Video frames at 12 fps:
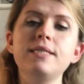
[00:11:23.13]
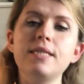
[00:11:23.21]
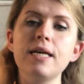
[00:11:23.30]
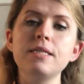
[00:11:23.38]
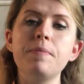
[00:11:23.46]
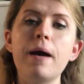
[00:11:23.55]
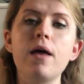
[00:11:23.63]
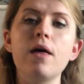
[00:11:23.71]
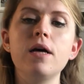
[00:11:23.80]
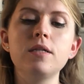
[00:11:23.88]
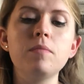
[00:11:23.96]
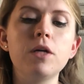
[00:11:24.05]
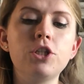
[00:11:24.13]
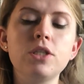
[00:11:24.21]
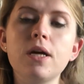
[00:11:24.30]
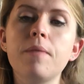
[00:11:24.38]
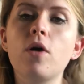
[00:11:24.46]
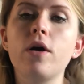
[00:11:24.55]
so that's about as much
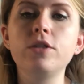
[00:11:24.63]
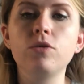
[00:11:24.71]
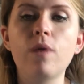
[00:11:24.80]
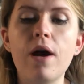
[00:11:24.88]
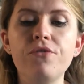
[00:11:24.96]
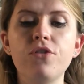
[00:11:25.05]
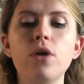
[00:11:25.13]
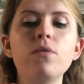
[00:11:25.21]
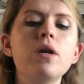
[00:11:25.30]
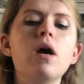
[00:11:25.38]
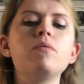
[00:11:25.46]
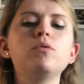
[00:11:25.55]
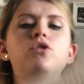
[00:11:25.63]
as I'm going to write for you, and I will